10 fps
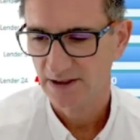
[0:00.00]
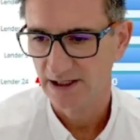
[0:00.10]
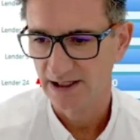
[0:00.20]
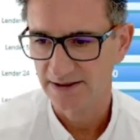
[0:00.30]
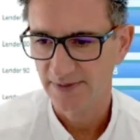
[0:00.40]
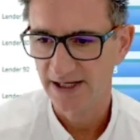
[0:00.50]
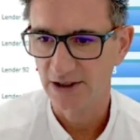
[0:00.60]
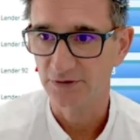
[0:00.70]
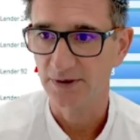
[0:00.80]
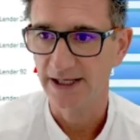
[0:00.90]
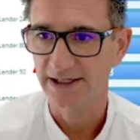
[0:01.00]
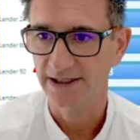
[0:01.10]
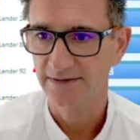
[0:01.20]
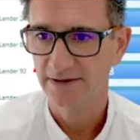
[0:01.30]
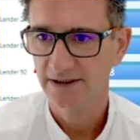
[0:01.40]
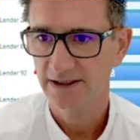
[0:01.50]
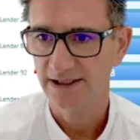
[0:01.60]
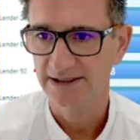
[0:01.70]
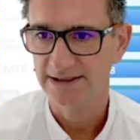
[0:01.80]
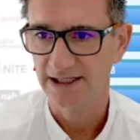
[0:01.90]
Depending on the lender,
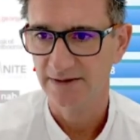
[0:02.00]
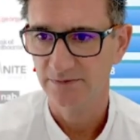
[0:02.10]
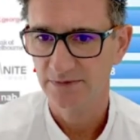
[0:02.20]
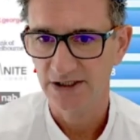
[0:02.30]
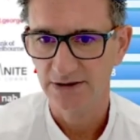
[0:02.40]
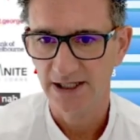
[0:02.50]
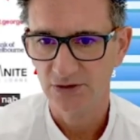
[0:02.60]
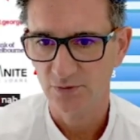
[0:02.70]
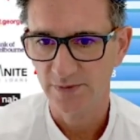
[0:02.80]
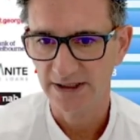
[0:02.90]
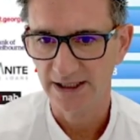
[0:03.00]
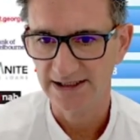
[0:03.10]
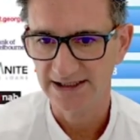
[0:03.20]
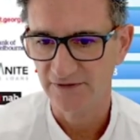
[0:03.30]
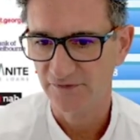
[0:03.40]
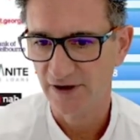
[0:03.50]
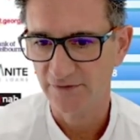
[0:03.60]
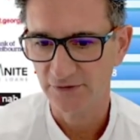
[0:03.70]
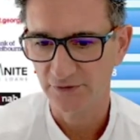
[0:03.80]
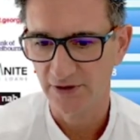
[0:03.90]
it could be less, say
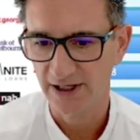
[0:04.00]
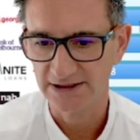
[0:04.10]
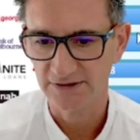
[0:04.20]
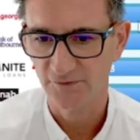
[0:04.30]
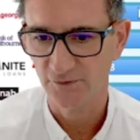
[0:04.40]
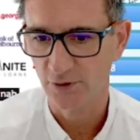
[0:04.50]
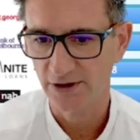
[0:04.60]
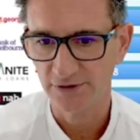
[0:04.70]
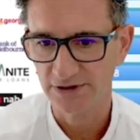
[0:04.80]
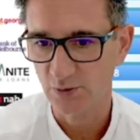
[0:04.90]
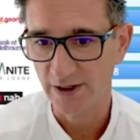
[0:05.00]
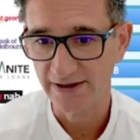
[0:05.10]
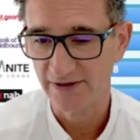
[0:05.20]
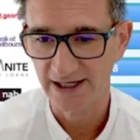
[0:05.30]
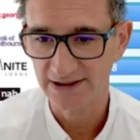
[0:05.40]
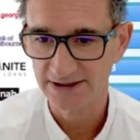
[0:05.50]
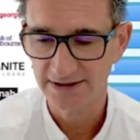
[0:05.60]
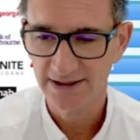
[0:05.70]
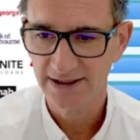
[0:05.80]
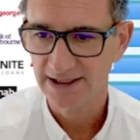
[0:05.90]
500,000, 420,000,
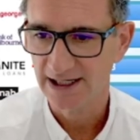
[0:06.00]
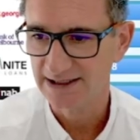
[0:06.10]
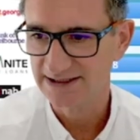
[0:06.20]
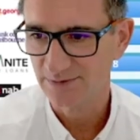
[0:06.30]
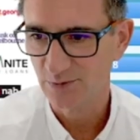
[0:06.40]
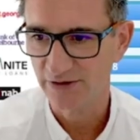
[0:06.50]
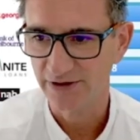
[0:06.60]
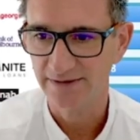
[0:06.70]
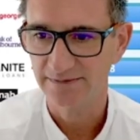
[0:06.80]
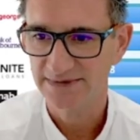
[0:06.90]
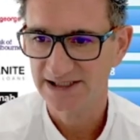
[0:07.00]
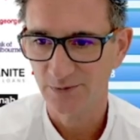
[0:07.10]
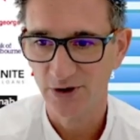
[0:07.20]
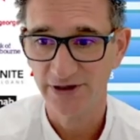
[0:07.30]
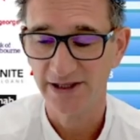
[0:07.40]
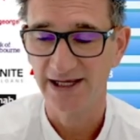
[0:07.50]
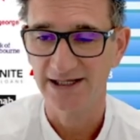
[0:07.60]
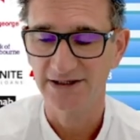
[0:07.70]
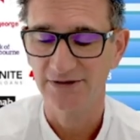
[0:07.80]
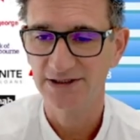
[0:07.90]
somewhere in there.
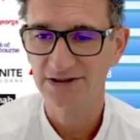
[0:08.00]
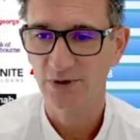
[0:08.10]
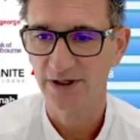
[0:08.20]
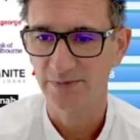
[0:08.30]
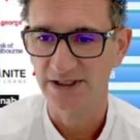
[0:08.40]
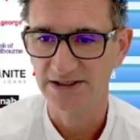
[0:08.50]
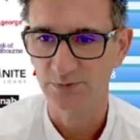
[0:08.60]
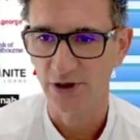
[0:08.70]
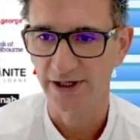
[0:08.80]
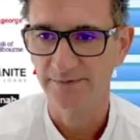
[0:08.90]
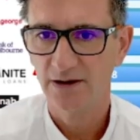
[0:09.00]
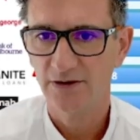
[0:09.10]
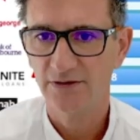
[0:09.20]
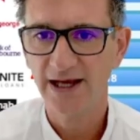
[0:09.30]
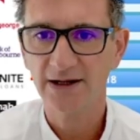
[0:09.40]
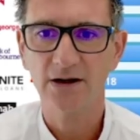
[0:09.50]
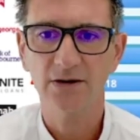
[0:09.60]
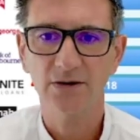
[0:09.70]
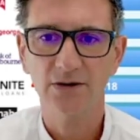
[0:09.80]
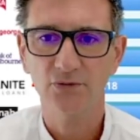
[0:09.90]
So it's quite a big spread. That
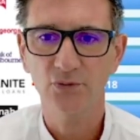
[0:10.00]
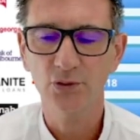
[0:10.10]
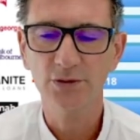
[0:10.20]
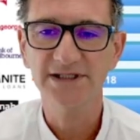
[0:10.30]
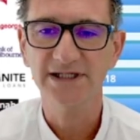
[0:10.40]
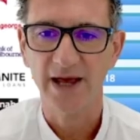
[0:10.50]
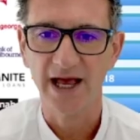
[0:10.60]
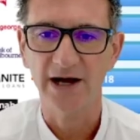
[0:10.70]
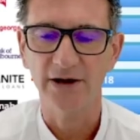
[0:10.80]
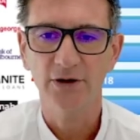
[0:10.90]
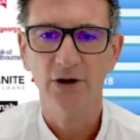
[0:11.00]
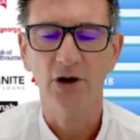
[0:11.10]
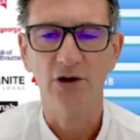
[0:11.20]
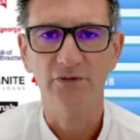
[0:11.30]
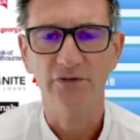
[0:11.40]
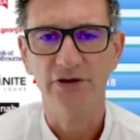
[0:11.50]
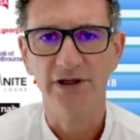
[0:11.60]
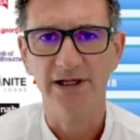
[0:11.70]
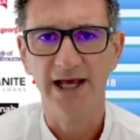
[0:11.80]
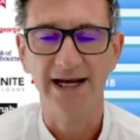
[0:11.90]
rules him out of
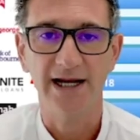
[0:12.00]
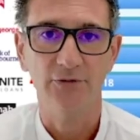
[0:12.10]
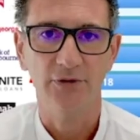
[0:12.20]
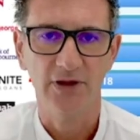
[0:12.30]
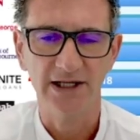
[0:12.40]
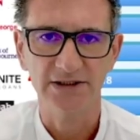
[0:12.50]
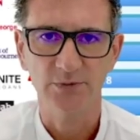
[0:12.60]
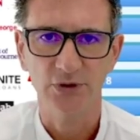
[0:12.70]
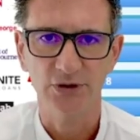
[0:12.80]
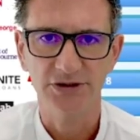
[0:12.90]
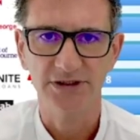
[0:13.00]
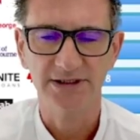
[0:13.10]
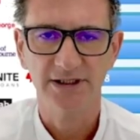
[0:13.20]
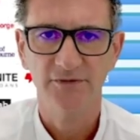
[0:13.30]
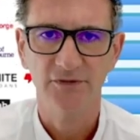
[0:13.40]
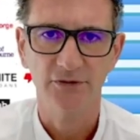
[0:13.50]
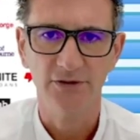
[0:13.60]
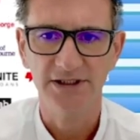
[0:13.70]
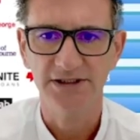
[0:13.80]
the 800,000 purchase for his